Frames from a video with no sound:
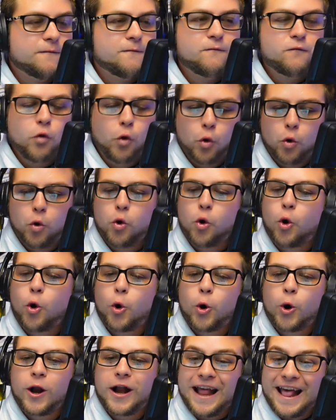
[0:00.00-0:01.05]

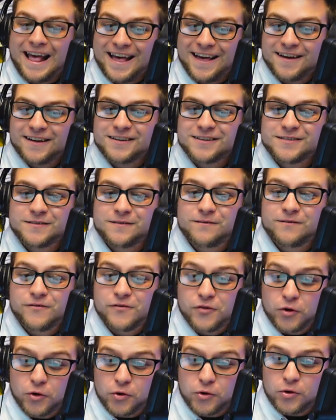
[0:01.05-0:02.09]

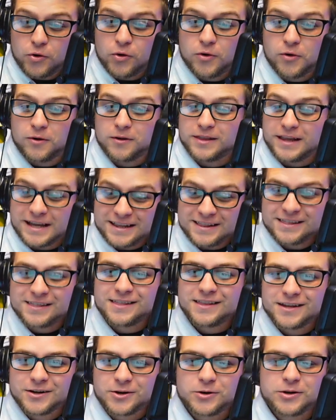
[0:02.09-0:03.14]
forever, like
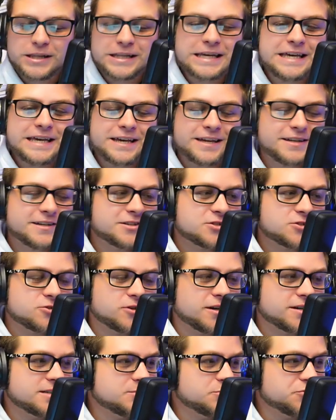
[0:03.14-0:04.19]
literally
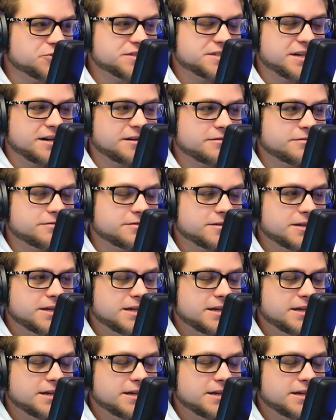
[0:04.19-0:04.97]
indestructible stuff.